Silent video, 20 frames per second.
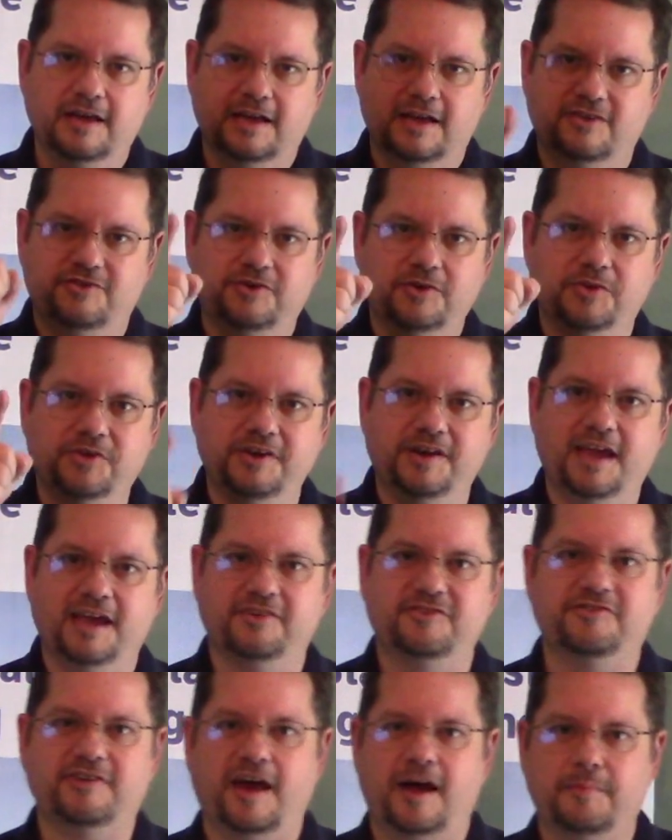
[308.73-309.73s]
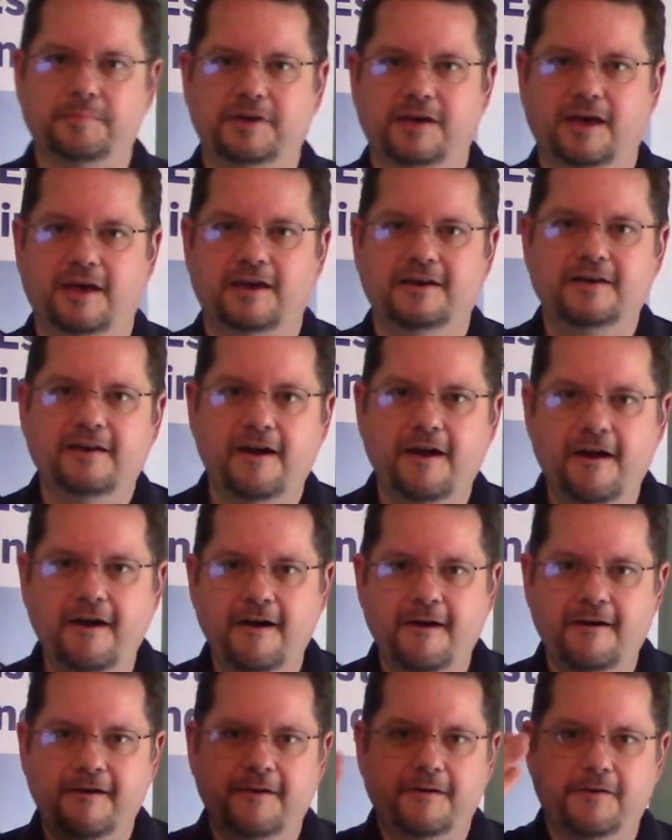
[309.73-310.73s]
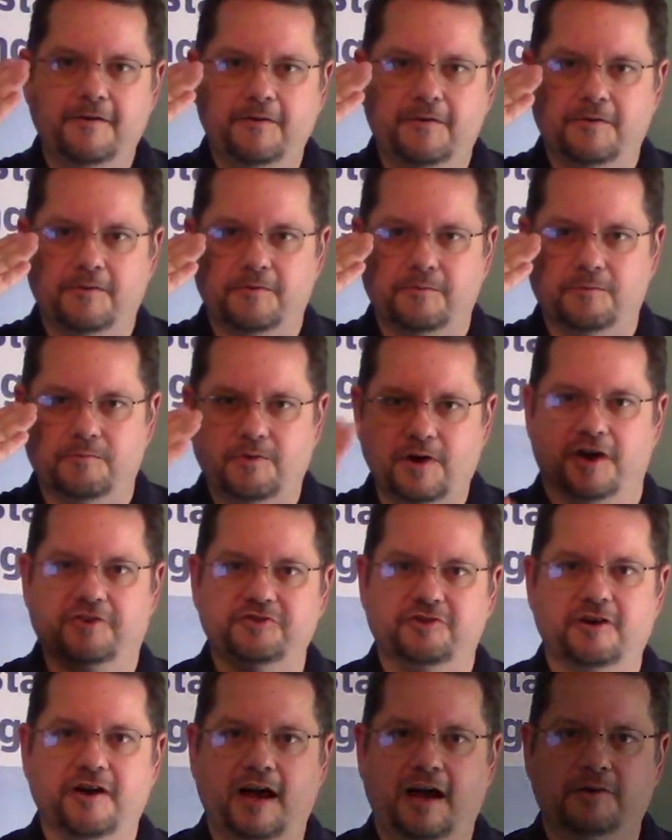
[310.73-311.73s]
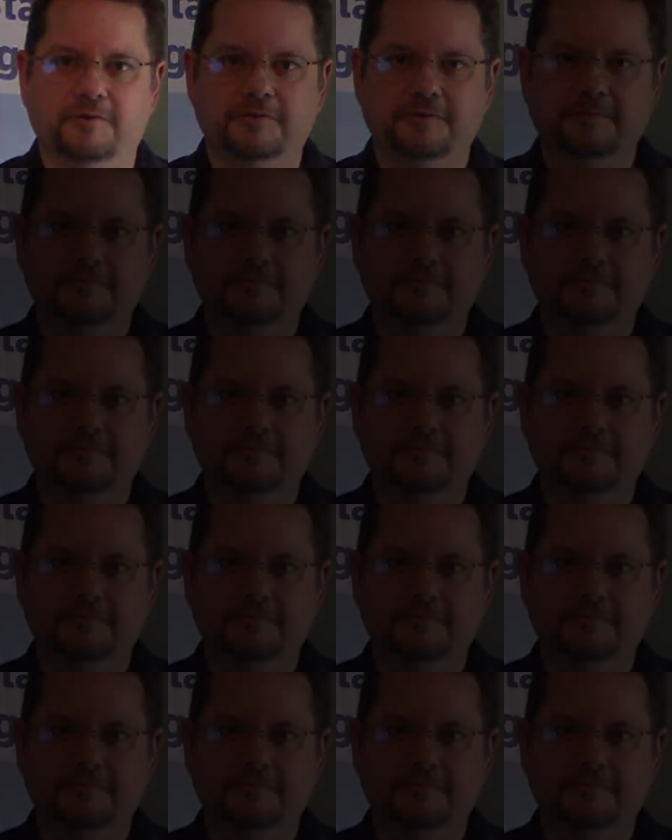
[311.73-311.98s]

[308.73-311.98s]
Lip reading: Until the next time, gang, Roger out.